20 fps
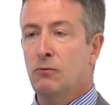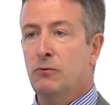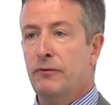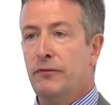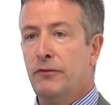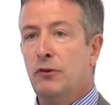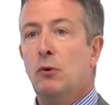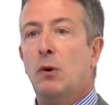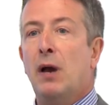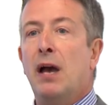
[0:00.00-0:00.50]
or
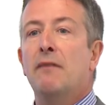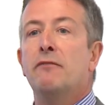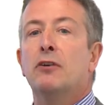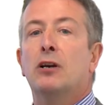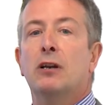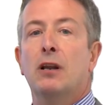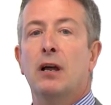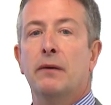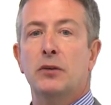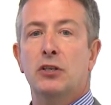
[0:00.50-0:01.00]
you have a
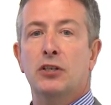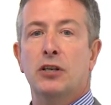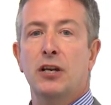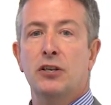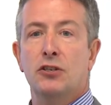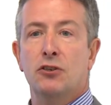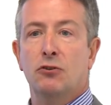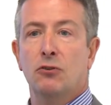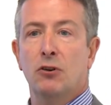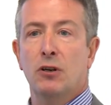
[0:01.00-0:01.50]
climate
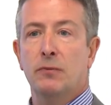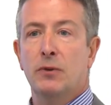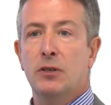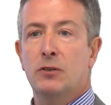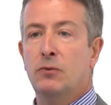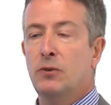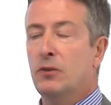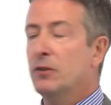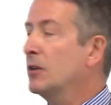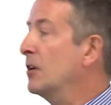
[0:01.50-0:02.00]
change
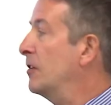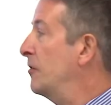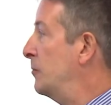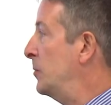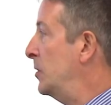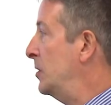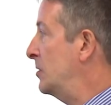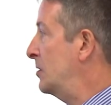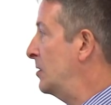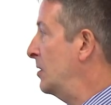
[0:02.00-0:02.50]
agreement with the
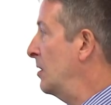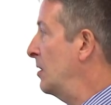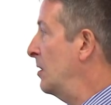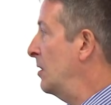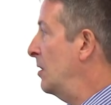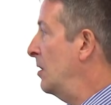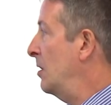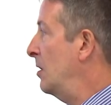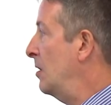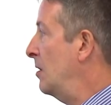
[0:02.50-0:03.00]
government,
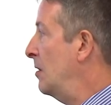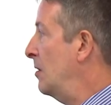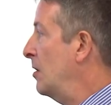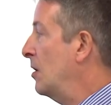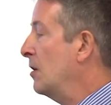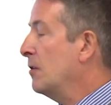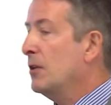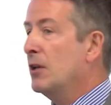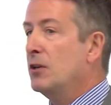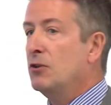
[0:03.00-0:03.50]

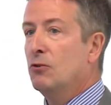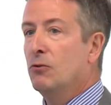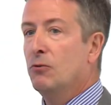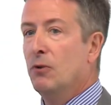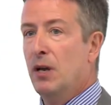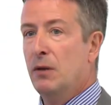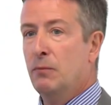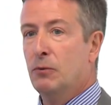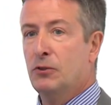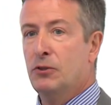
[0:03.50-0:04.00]
then
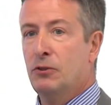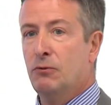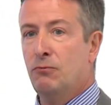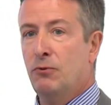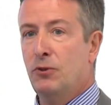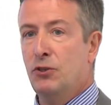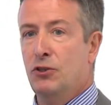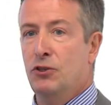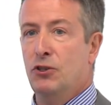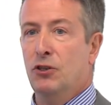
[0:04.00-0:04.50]
you're able to
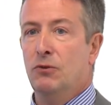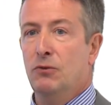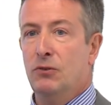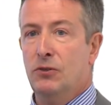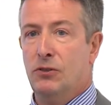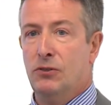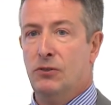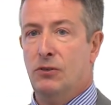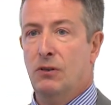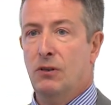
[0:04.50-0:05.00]

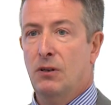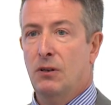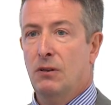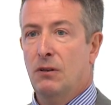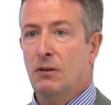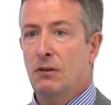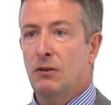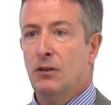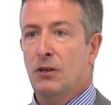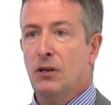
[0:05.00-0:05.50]
reduce
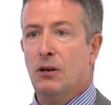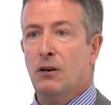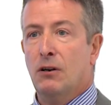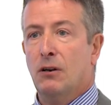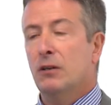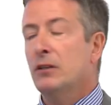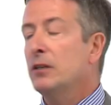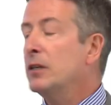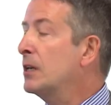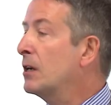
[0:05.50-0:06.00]

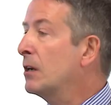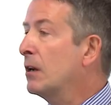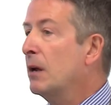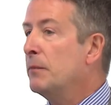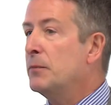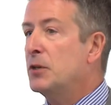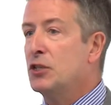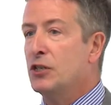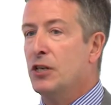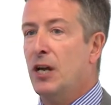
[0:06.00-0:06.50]
the
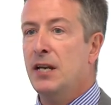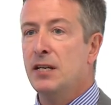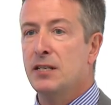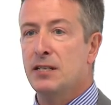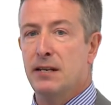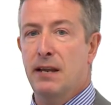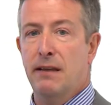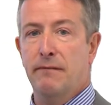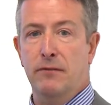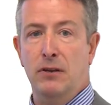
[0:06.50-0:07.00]
climate
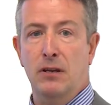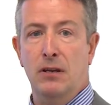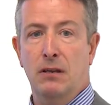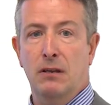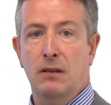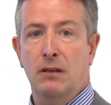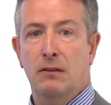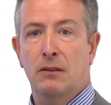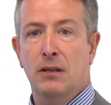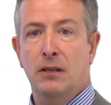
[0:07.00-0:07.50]
change levy
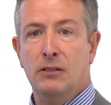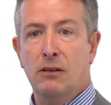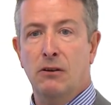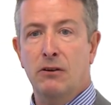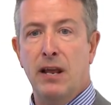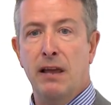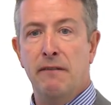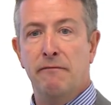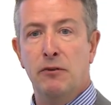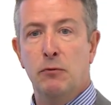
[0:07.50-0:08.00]
that's
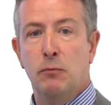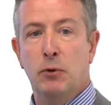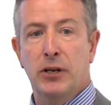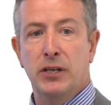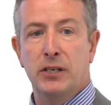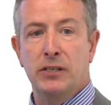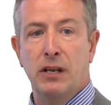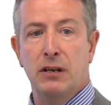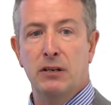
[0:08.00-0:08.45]
on everybody's